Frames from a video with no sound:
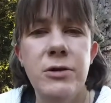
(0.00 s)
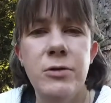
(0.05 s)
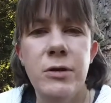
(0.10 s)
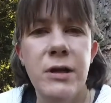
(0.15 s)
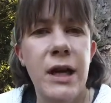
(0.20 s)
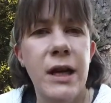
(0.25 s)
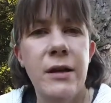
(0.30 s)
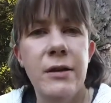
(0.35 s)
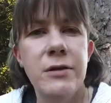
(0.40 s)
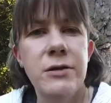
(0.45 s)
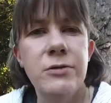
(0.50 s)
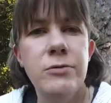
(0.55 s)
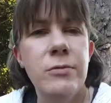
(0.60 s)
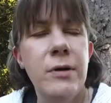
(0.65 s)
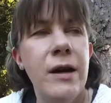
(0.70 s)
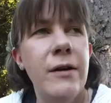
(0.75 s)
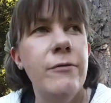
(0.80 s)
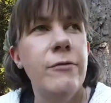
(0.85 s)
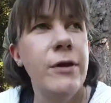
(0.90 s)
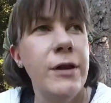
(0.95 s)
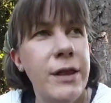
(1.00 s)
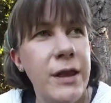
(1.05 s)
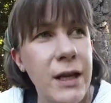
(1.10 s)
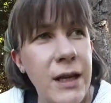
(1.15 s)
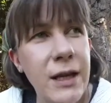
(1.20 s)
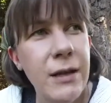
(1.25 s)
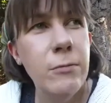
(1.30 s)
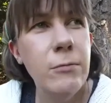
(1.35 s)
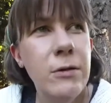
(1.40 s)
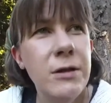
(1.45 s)
You cannot do
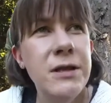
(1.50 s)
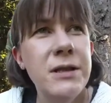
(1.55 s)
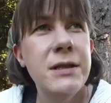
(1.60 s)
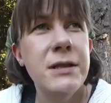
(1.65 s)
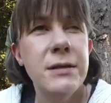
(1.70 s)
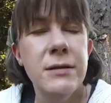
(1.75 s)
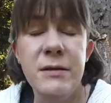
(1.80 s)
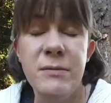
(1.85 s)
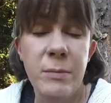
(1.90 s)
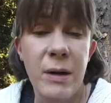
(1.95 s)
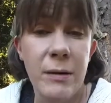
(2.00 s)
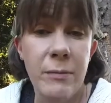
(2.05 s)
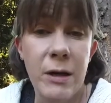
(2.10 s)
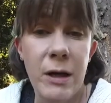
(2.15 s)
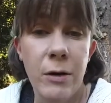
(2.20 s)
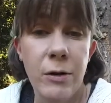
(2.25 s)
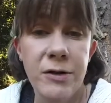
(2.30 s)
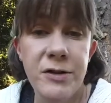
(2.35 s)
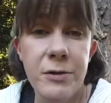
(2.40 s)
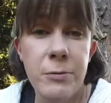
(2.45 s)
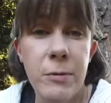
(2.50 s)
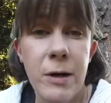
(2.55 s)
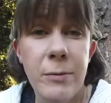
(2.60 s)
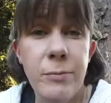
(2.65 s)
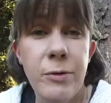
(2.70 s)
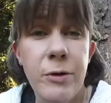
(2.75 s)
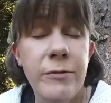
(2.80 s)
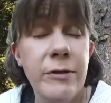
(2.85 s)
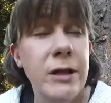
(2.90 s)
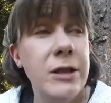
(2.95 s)
everything at once. This may be also
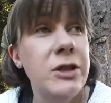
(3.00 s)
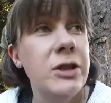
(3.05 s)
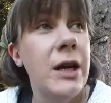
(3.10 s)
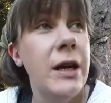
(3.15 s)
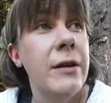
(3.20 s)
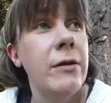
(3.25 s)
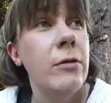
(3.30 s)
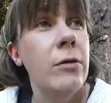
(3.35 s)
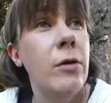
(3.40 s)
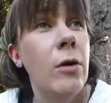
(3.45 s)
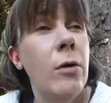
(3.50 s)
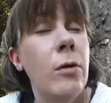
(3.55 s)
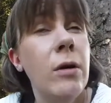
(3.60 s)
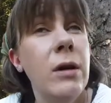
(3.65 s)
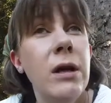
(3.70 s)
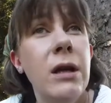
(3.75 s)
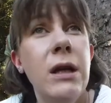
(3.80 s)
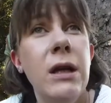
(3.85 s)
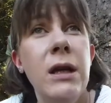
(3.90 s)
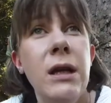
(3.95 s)
white privilege. I don't know.